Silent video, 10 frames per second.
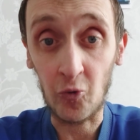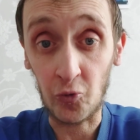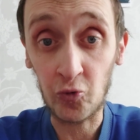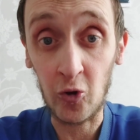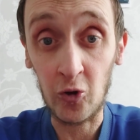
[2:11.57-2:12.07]

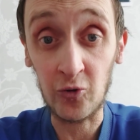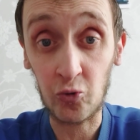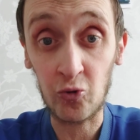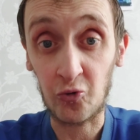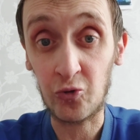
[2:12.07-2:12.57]
Sutton
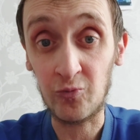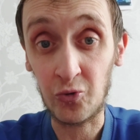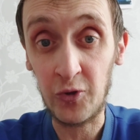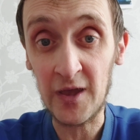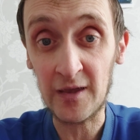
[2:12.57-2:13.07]
has took some
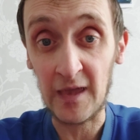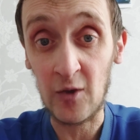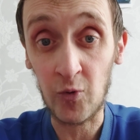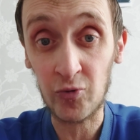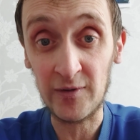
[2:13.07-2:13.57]
stick.
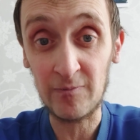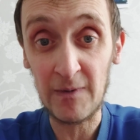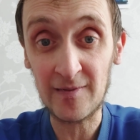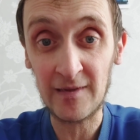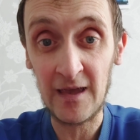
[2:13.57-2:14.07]
It wasn't his
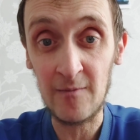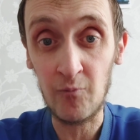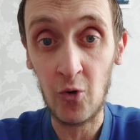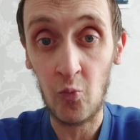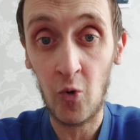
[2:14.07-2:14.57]
best game,
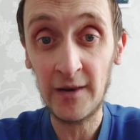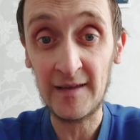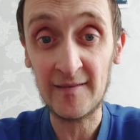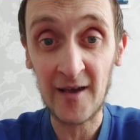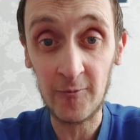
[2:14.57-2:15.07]
but one,
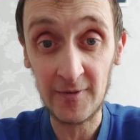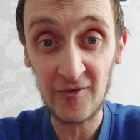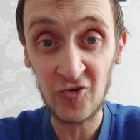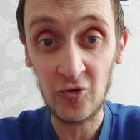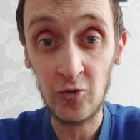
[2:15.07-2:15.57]
he's out of
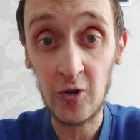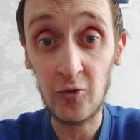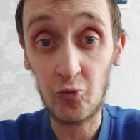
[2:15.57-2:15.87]
position.